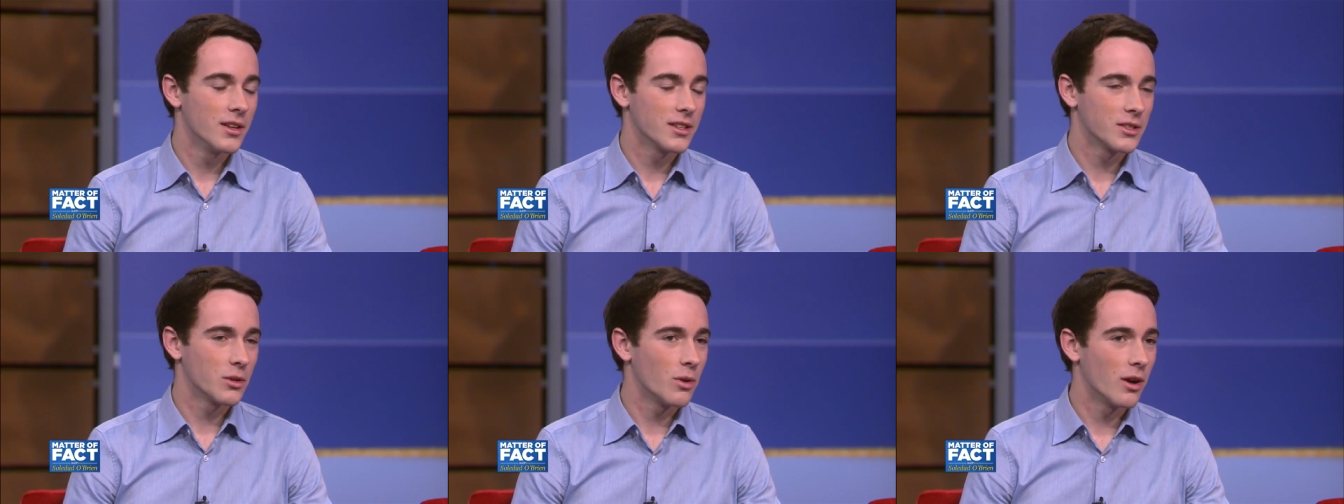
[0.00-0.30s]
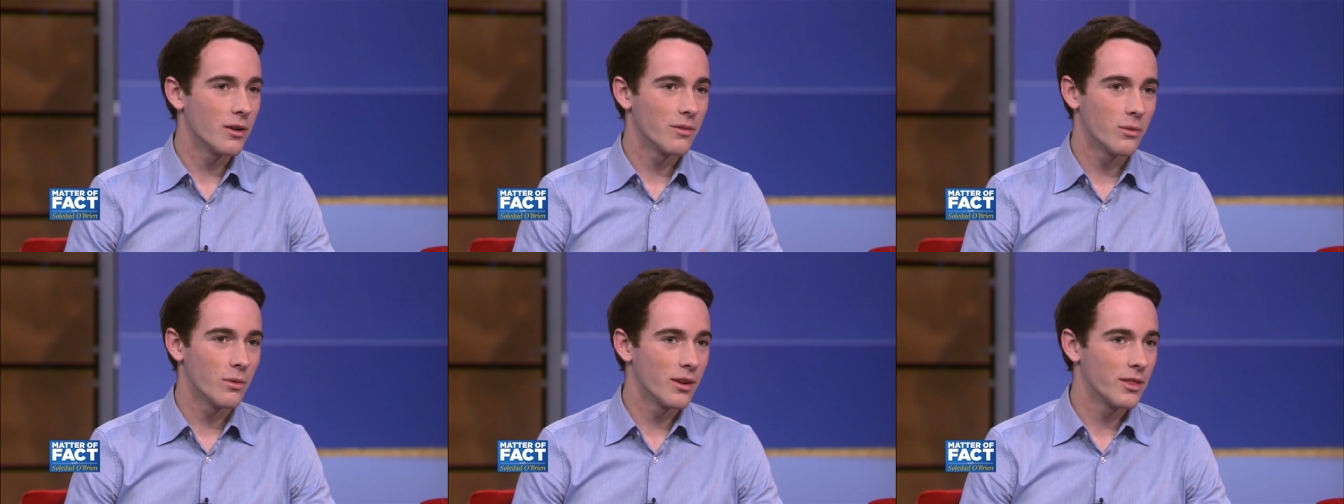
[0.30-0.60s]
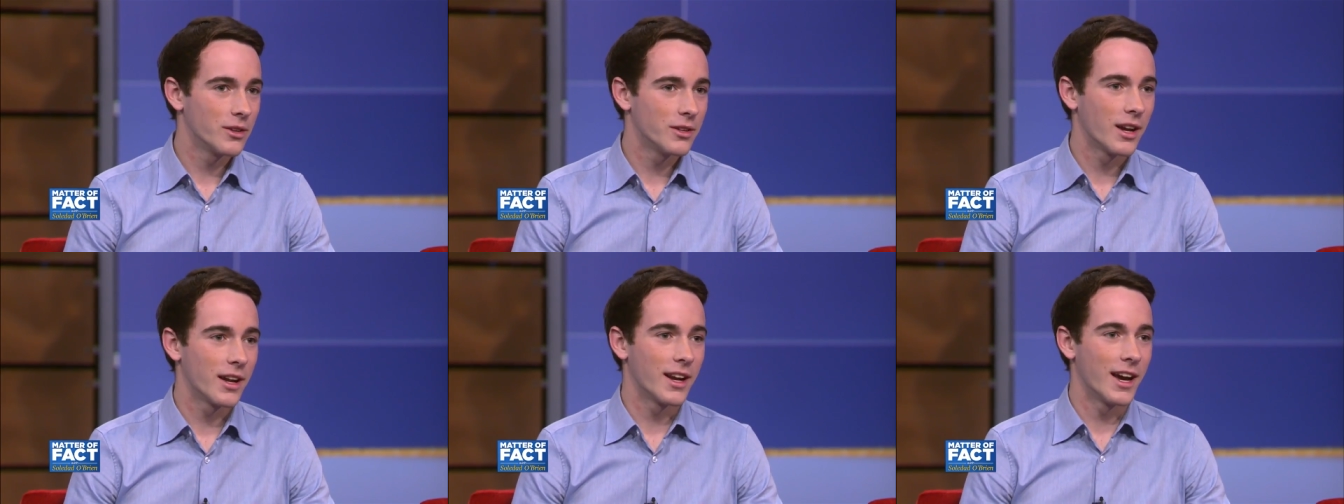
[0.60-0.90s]
So uh,
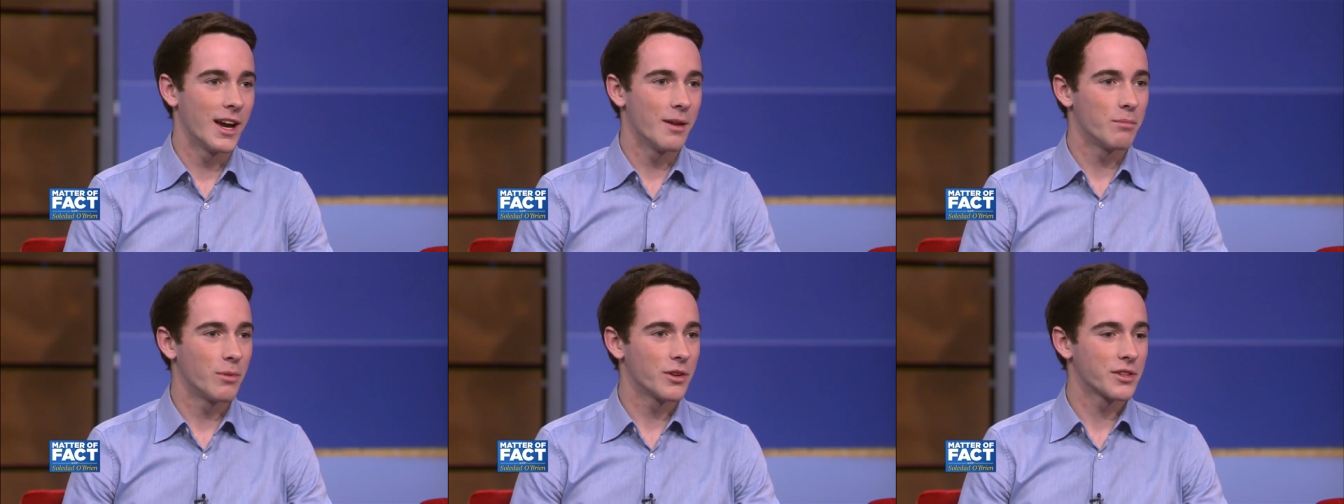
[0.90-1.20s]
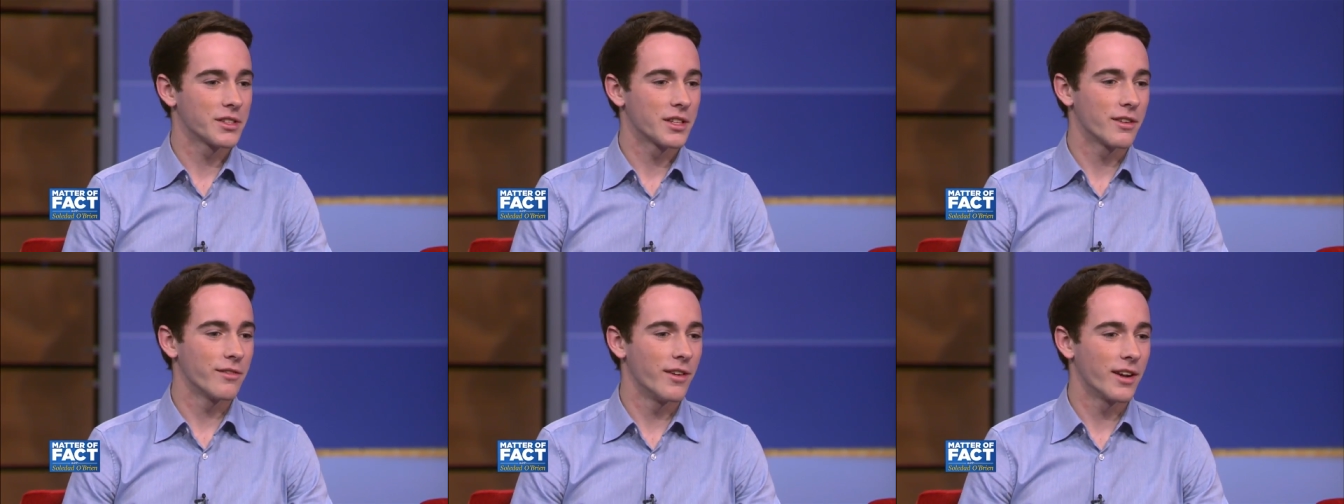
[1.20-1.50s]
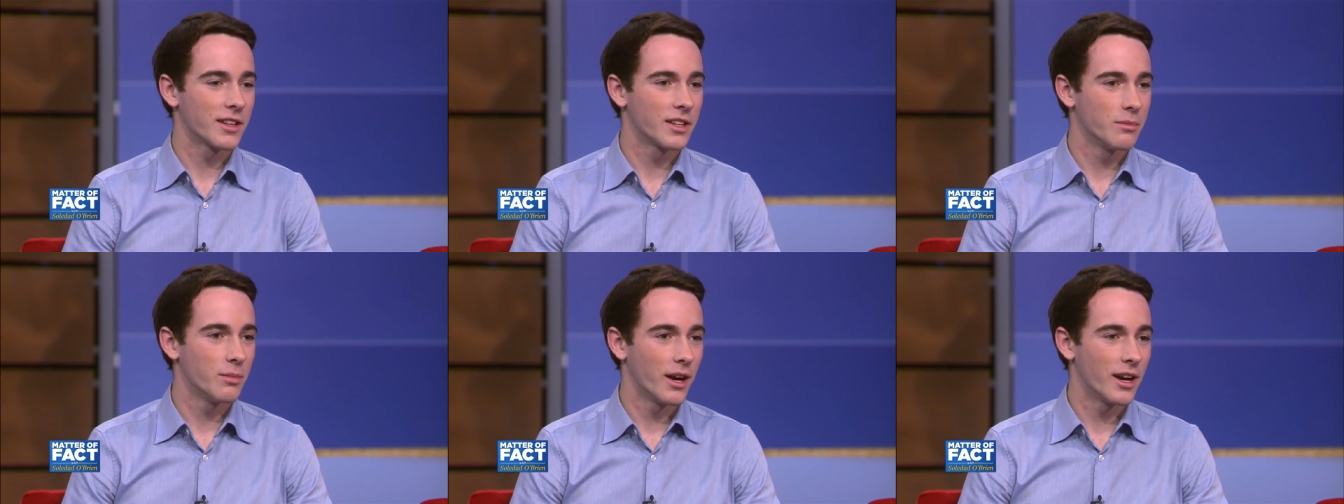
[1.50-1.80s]
whether or not I'm personally
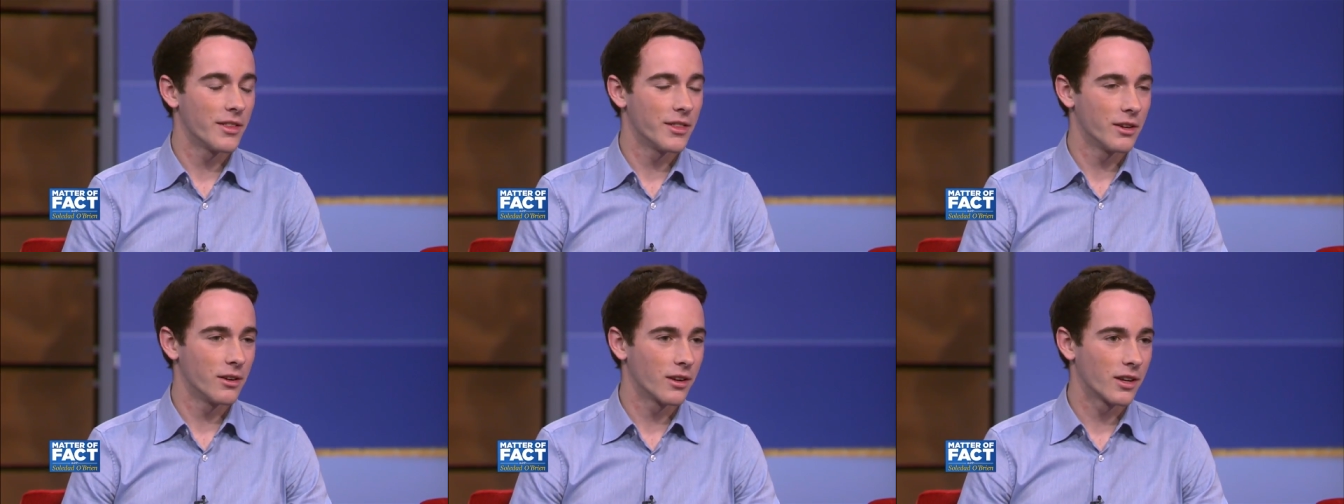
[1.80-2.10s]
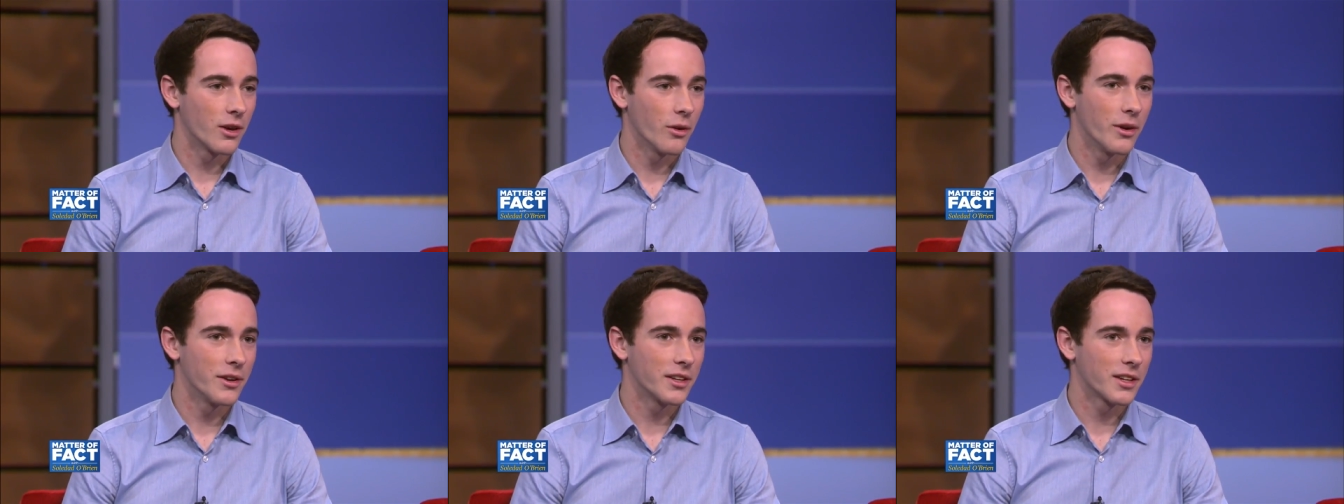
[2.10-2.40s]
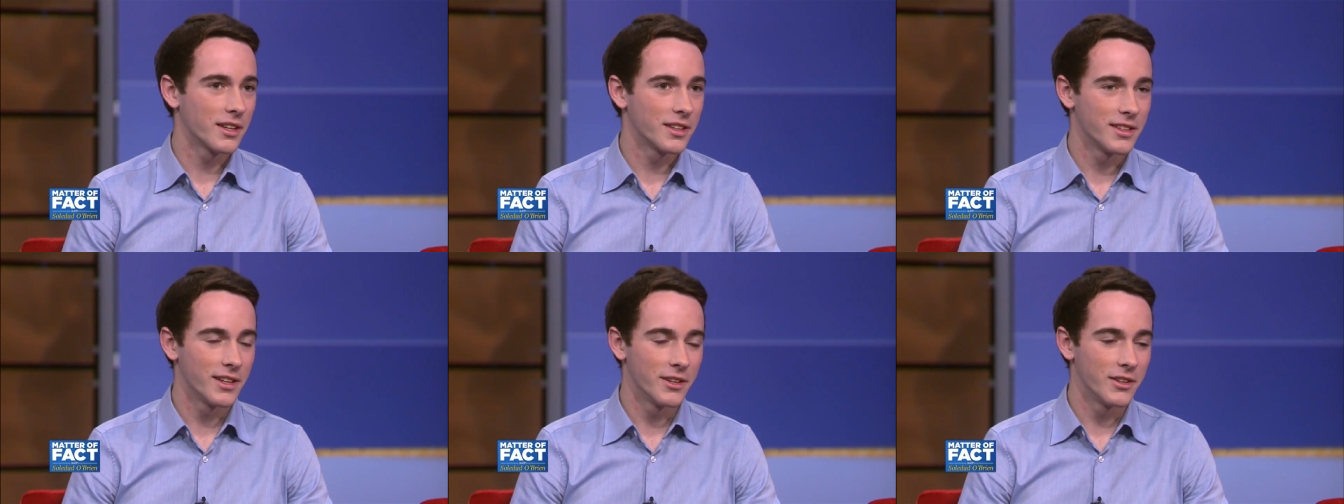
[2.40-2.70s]
affected by it, there are going
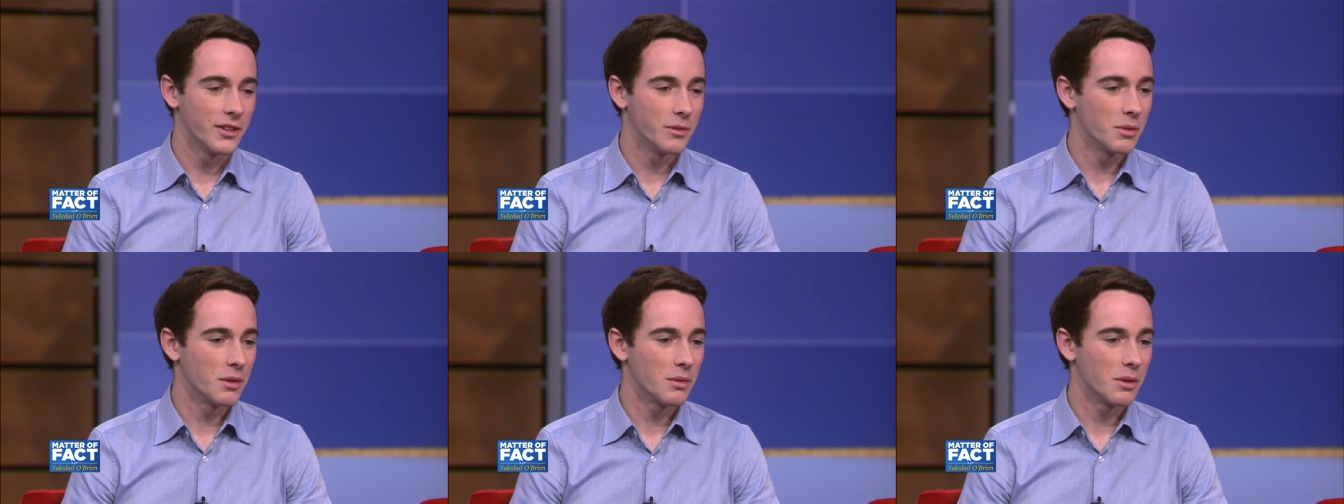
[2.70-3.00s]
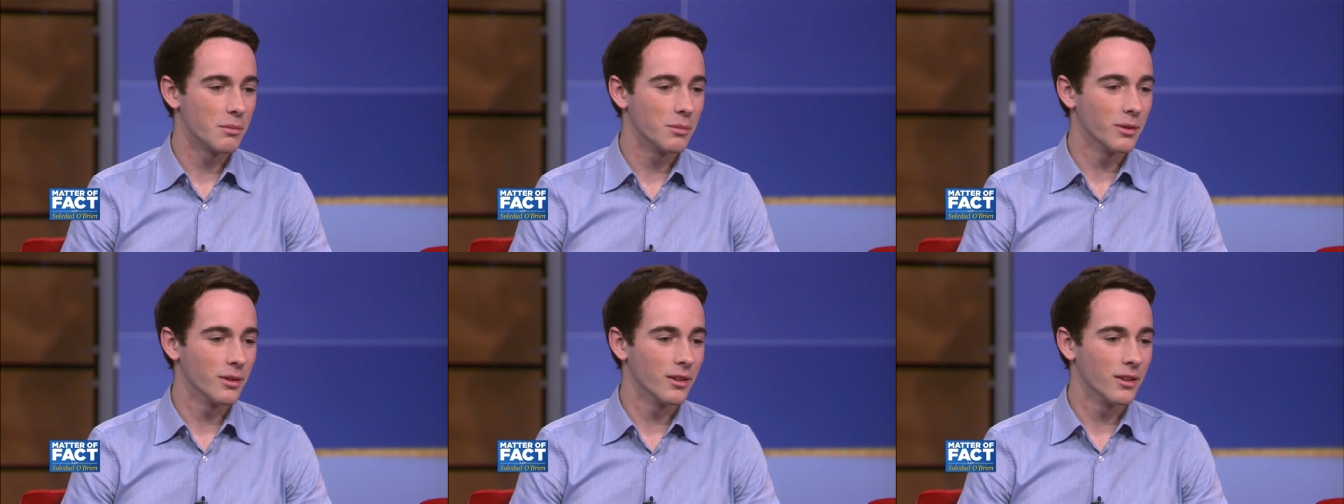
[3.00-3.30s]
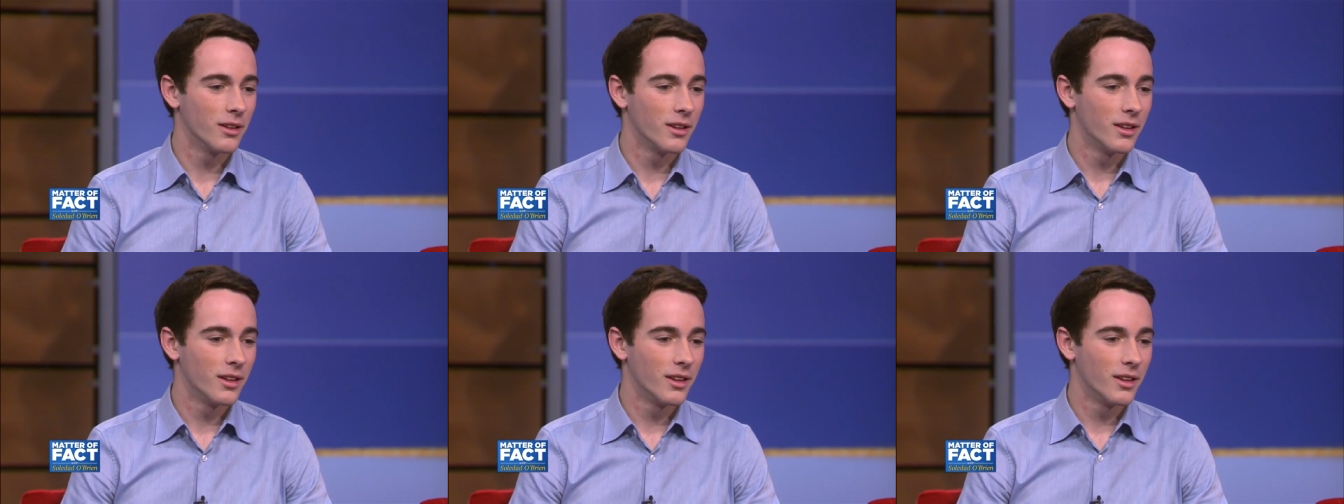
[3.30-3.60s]
to continue to be people